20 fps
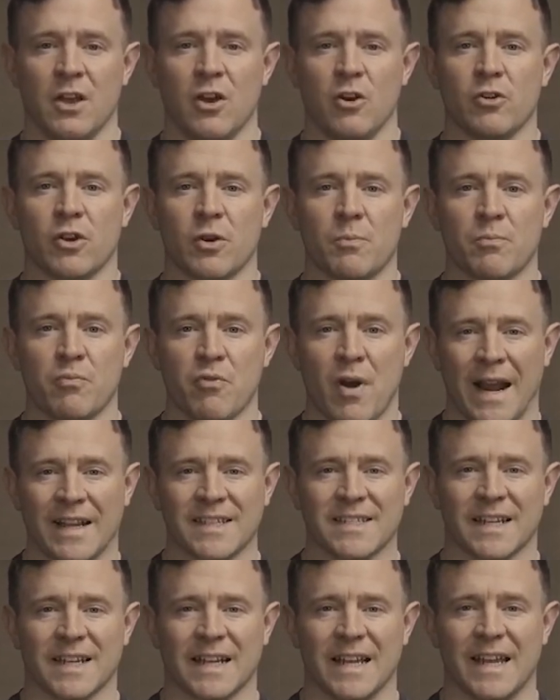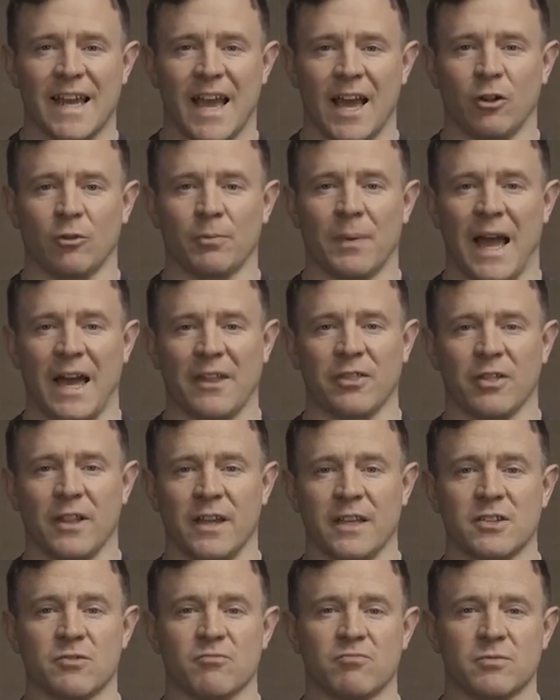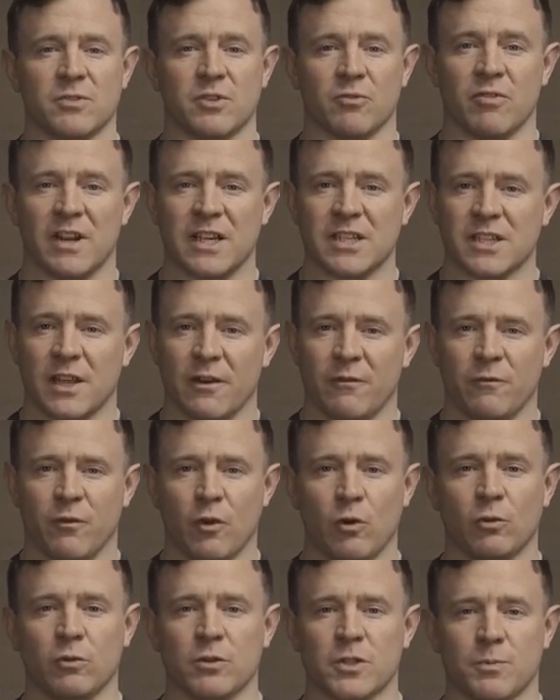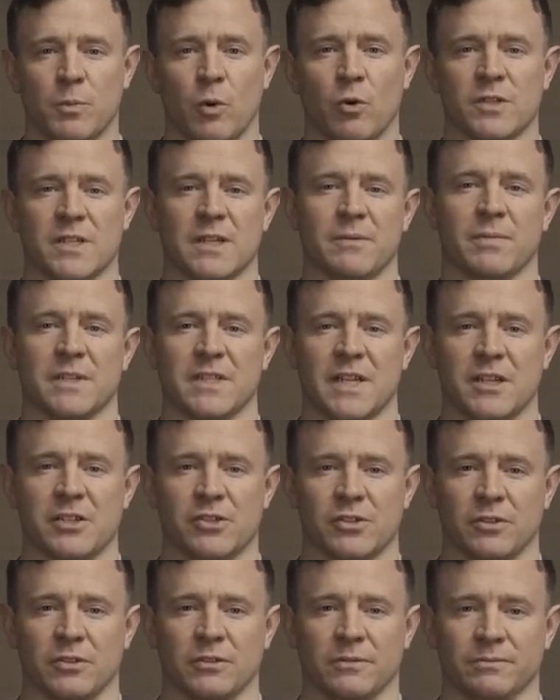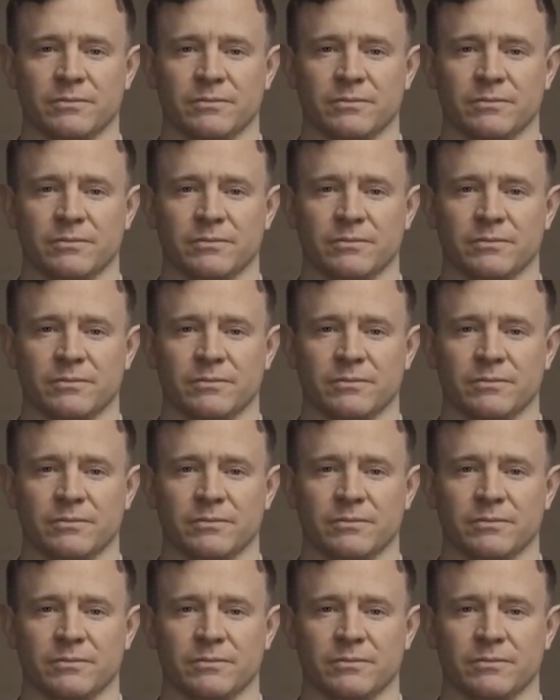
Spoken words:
who can practically help athletes to reach their full sporting potential.